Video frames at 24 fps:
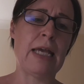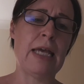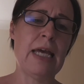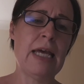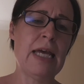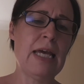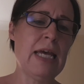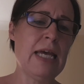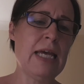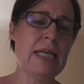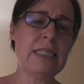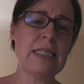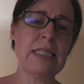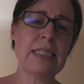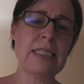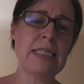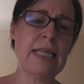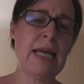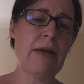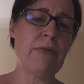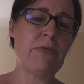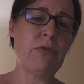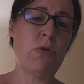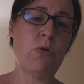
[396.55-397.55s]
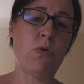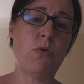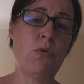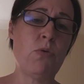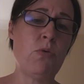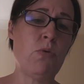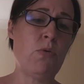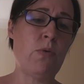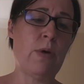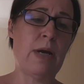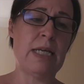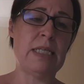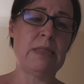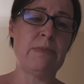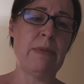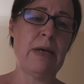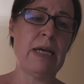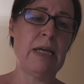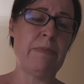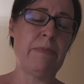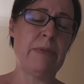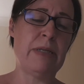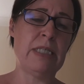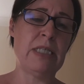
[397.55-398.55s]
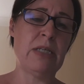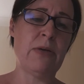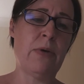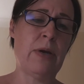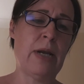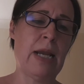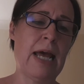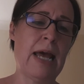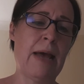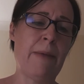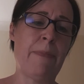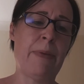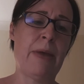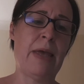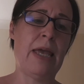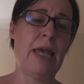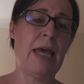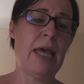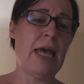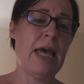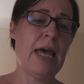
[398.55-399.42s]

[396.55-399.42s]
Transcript: It's a sound that always made me so unhappy,